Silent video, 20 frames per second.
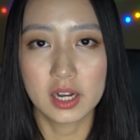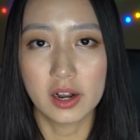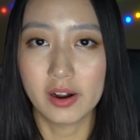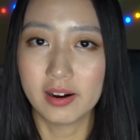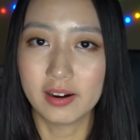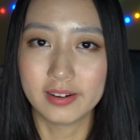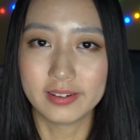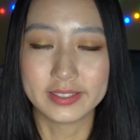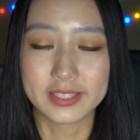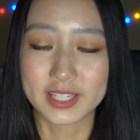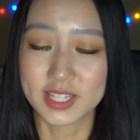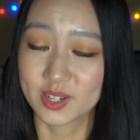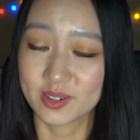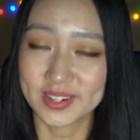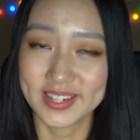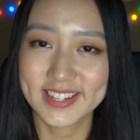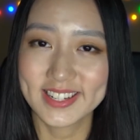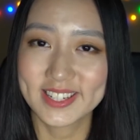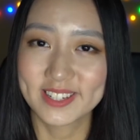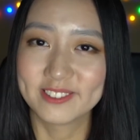on the
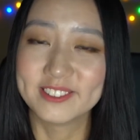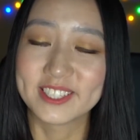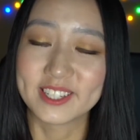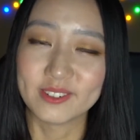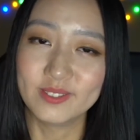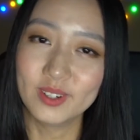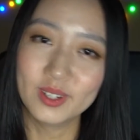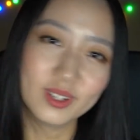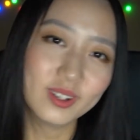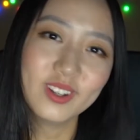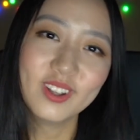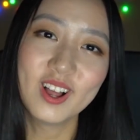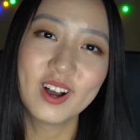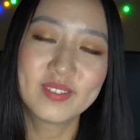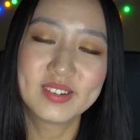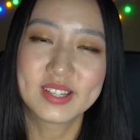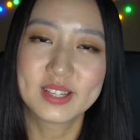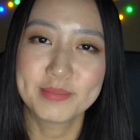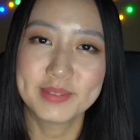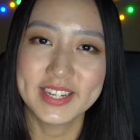screen so you can follow along
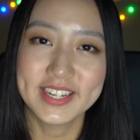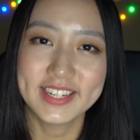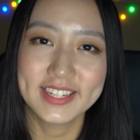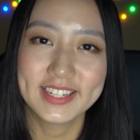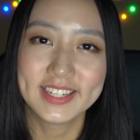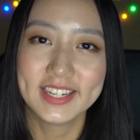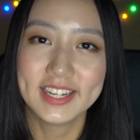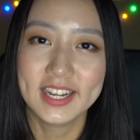with me